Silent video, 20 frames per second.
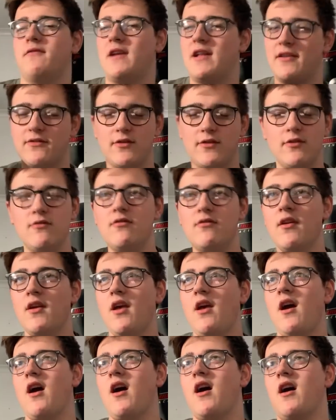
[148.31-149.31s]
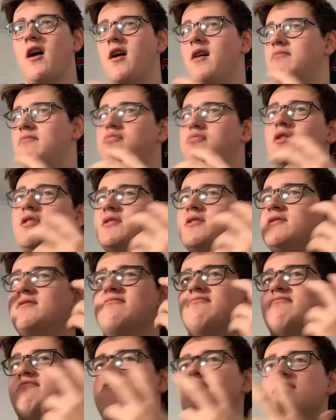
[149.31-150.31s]
Let's do, put his
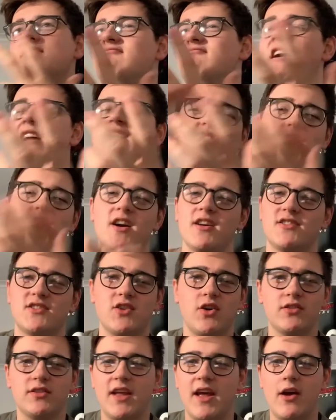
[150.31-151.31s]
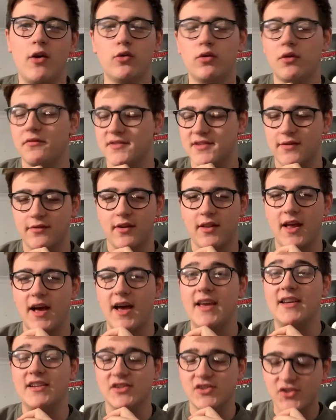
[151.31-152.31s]
reg lights on there, all them stuff
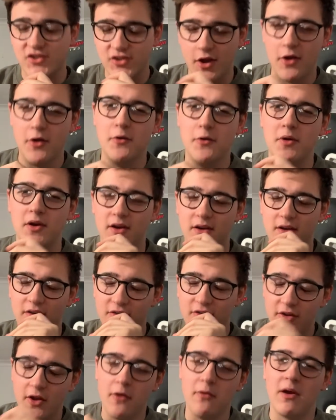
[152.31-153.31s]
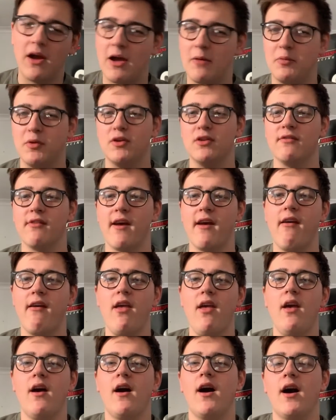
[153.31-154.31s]
like that. He's so happy with it.
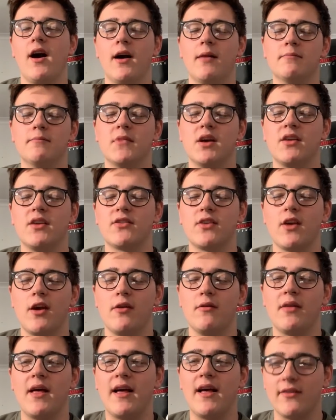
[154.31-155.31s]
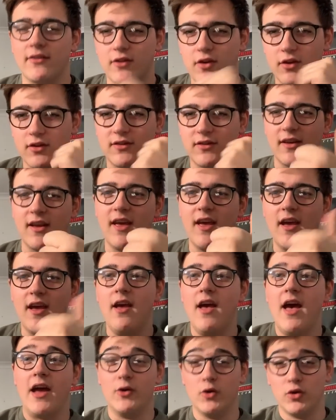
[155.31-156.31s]
So that is good to
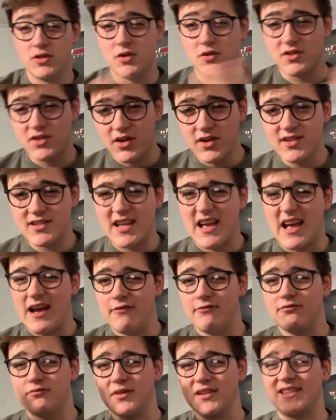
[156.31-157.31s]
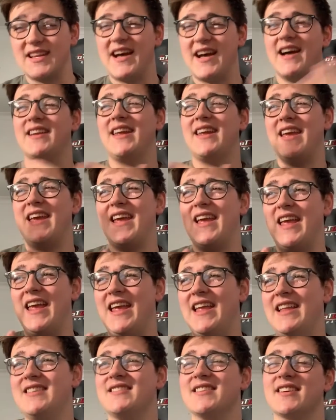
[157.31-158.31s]
hear. And also, it's nice to have my dad
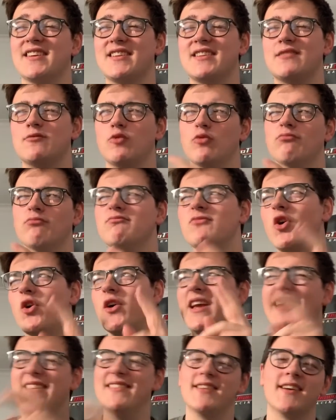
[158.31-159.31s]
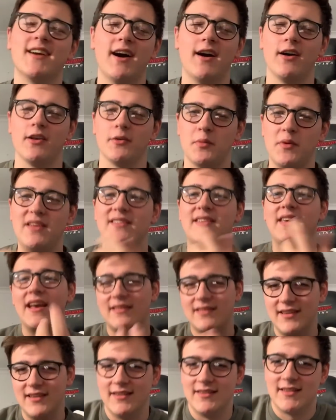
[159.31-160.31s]
into, well, not into cars, but he's
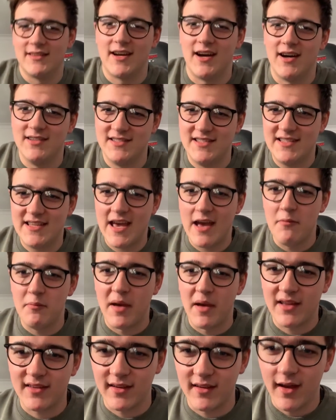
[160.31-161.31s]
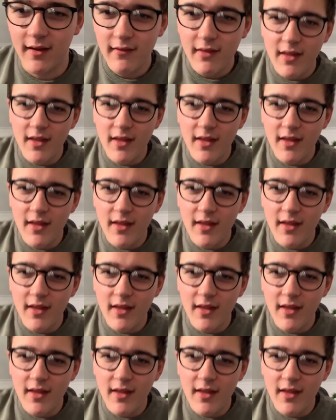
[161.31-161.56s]
getting into cars. He's getting better.